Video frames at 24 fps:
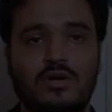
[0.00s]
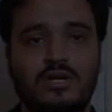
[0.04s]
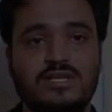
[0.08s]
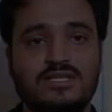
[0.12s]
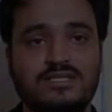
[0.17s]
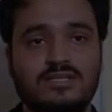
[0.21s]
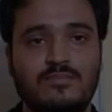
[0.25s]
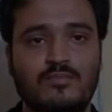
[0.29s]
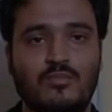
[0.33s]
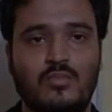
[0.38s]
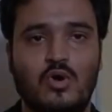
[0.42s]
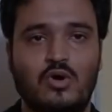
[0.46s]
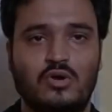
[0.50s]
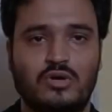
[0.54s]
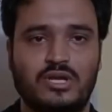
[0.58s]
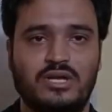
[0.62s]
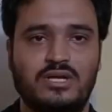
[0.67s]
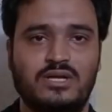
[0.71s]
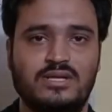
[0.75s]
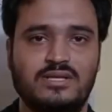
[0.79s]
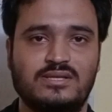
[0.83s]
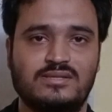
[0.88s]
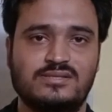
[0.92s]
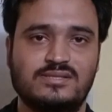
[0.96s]
what is
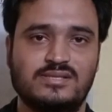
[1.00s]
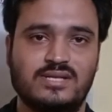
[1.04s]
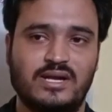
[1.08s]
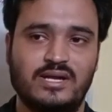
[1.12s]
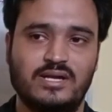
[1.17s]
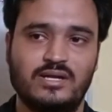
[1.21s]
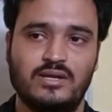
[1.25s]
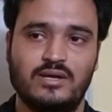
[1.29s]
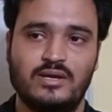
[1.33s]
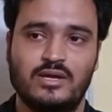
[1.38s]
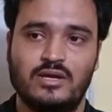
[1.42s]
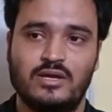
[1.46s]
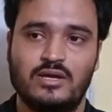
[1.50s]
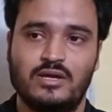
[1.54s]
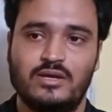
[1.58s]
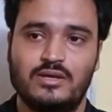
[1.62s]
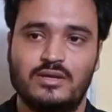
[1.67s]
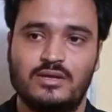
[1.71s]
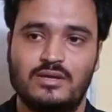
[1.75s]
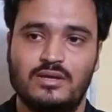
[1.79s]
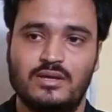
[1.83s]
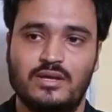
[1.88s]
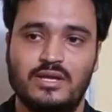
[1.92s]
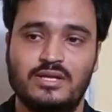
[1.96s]
important is that
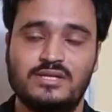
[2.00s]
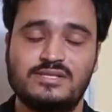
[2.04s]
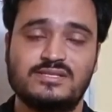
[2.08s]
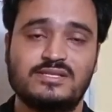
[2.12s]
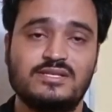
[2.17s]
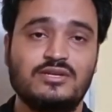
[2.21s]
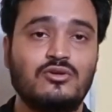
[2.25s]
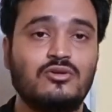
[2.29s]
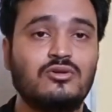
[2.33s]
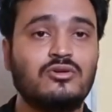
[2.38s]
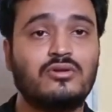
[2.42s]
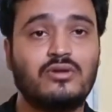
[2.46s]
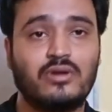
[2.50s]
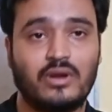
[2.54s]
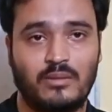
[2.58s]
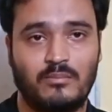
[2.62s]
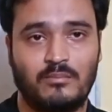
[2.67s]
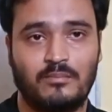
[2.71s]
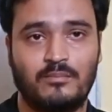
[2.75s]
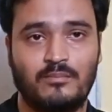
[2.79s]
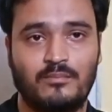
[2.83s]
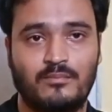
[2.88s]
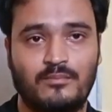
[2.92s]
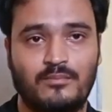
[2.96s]
it's your
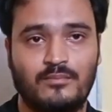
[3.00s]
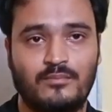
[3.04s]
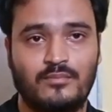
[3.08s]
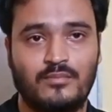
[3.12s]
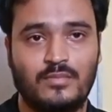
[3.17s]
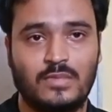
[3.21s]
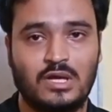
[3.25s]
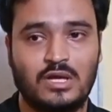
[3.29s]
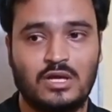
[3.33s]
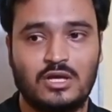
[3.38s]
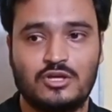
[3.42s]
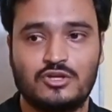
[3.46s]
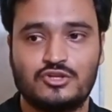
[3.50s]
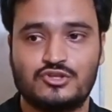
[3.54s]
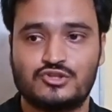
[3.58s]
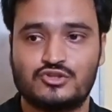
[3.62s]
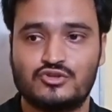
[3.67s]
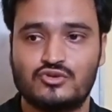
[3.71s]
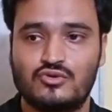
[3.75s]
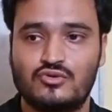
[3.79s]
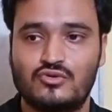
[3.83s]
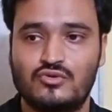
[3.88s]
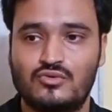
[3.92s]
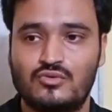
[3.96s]
dream.
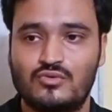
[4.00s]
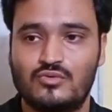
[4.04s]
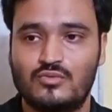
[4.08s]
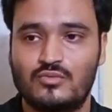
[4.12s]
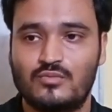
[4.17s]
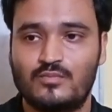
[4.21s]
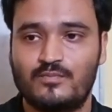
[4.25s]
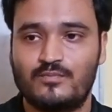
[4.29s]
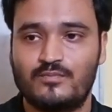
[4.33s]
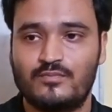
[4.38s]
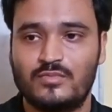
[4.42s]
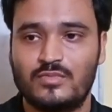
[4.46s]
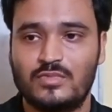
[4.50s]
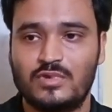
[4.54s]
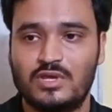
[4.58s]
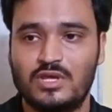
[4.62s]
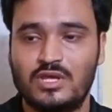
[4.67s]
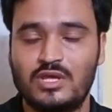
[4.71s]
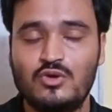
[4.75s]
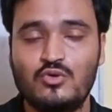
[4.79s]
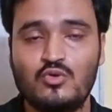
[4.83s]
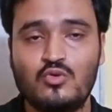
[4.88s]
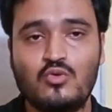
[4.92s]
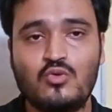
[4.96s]
So
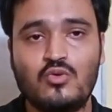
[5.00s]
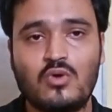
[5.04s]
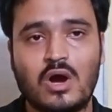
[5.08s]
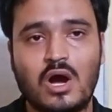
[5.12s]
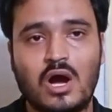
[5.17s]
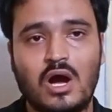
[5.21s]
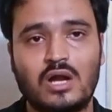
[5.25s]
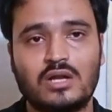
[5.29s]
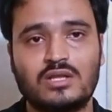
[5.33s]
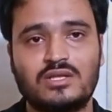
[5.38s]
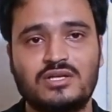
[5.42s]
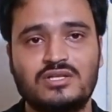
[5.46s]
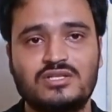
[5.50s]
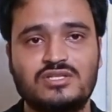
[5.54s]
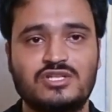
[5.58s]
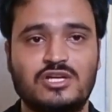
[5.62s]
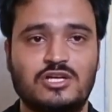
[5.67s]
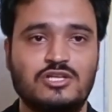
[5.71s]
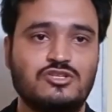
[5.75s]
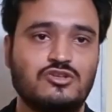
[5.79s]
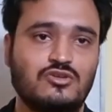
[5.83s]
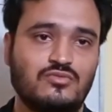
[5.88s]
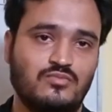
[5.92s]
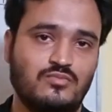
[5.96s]
you are the
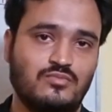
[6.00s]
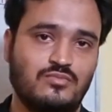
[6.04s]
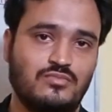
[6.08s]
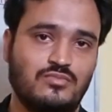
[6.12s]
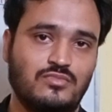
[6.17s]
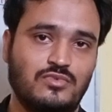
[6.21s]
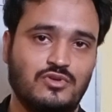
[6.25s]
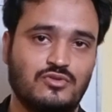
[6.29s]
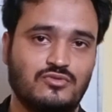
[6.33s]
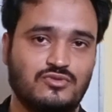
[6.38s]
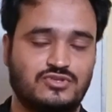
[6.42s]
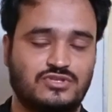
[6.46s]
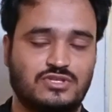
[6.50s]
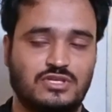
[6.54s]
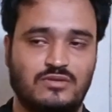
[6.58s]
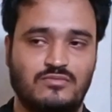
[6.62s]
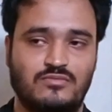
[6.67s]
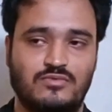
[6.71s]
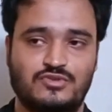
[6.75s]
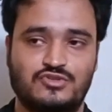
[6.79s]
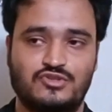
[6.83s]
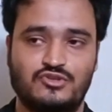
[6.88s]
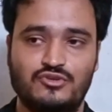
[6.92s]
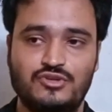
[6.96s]
judge of
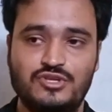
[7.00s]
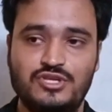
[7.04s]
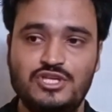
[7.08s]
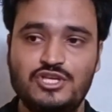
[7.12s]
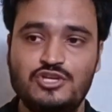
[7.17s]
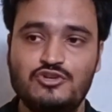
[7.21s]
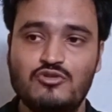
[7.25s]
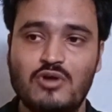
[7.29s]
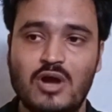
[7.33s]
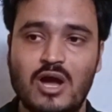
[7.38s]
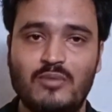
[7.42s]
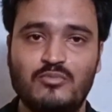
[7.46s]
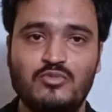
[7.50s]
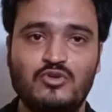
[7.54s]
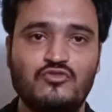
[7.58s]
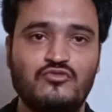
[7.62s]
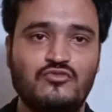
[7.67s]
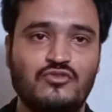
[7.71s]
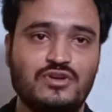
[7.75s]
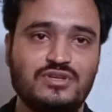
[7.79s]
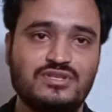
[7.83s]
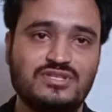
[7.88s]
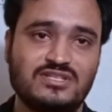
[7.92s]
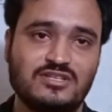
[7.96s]
yourself. So you have
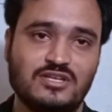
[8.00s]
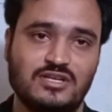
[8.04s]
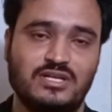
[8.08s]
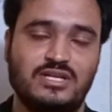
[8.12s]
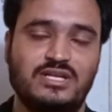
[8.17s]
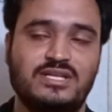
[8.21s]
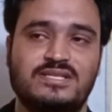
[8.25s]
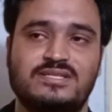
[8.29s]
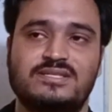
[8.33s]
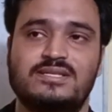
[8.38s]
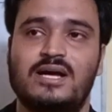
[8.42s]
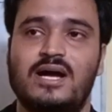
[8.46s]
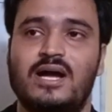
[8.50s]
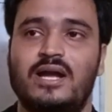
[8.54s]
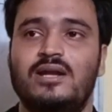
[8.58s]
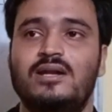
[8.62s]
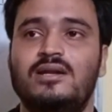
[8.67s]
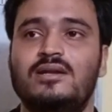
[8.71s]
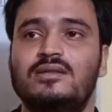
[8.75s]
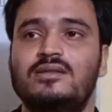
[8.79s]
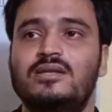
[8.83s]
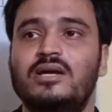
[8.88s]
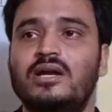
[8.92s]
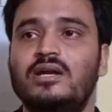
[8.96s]
to first
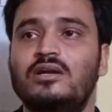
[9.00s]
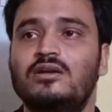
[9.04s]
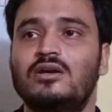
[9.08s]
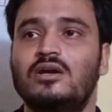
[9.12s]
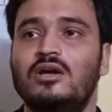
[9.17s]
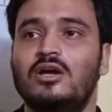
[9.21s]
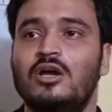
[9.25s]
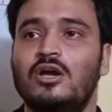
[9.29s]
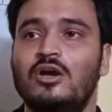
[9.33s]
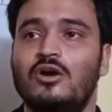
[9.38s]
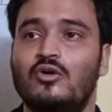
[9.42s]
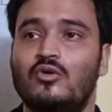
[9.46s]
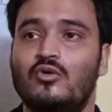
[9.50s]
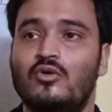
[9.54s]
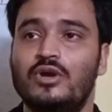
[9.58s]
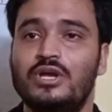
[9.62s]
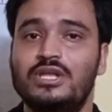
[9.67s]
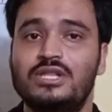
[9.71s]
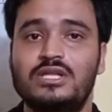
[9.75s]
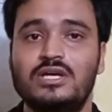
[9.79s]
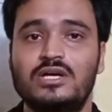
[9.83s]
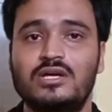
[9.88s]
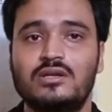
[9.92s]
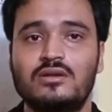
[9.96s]
decide that
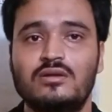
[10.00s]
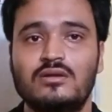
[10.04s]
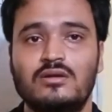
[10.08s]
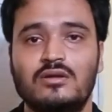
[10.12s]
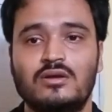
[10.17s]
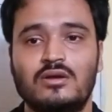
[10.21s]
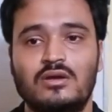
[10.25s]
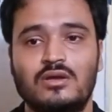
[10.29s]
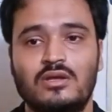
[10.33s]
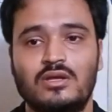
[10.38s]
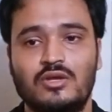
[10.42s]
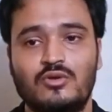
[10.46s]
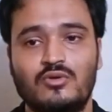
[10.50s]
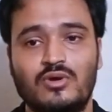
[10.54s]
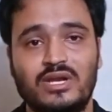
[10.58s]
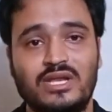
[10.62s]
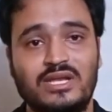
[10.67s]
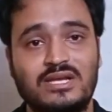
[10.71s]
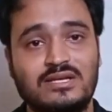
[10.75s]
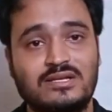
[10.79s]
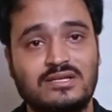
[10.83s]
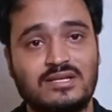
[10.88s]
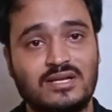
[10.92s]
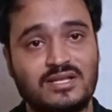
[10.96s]
whether you
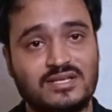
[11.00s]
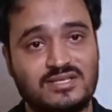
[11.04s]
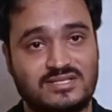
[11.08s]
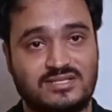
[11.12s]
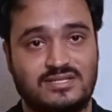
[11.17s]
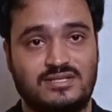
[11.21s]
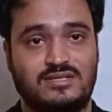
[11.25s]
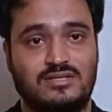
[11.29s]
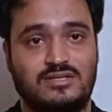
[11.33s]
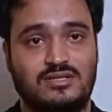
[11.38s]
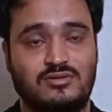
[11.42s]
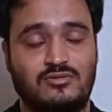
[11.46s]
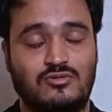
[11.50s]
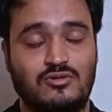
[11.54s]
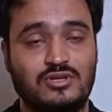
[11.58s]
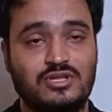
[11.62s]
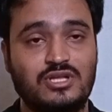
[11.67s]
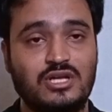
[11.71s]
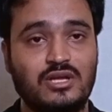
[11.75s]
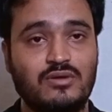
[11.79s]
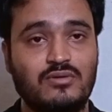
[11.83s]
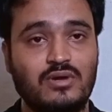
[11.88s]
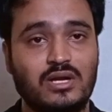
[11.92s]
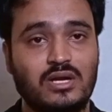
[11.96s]
are interested,
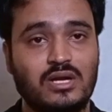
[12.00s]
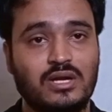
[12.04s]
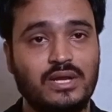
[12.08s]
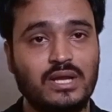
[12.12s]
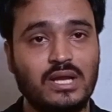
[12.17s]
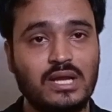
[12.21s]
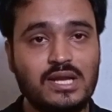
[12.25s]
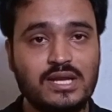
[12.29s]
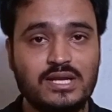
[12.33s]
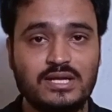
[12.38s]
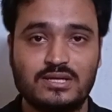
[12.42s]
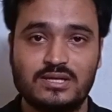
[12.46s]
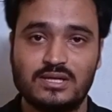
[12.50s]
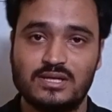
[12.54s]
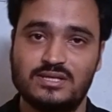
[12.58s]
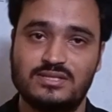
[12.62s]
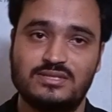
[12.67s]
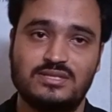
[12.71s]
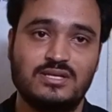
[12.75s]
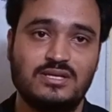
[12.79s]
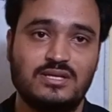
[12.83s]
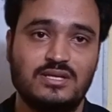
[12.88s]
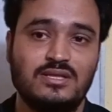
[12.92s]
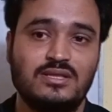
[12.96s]
whether you are really
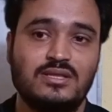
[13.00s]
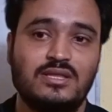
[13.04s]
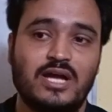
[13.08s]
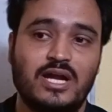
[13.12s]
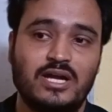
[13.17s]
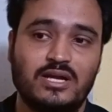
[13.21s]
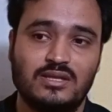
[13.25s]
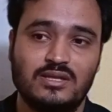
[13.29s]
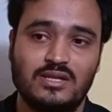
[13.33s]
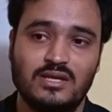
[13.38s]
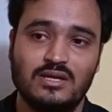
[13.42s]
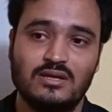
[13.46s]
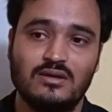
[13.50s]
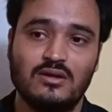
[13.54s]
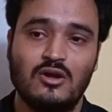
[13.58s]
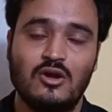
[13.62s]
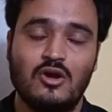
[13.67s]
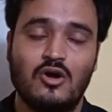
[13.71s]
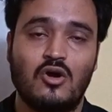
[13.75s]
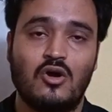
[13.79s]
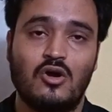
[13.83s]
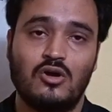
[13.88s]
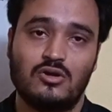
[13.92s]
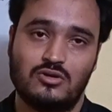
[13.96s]
interested in that
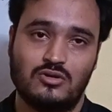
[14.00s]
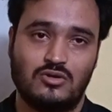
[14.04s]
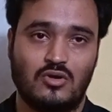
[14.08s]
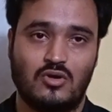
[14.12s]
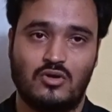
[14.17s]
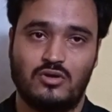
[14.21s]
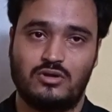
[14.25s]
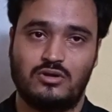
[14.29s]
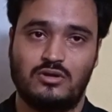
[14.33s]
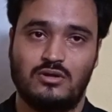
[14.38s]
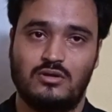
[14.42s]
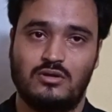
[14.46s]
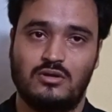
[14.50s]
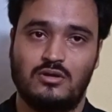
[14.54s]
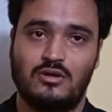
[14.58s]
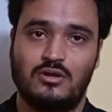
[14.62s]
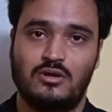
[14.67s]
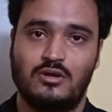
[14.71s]
thing or not.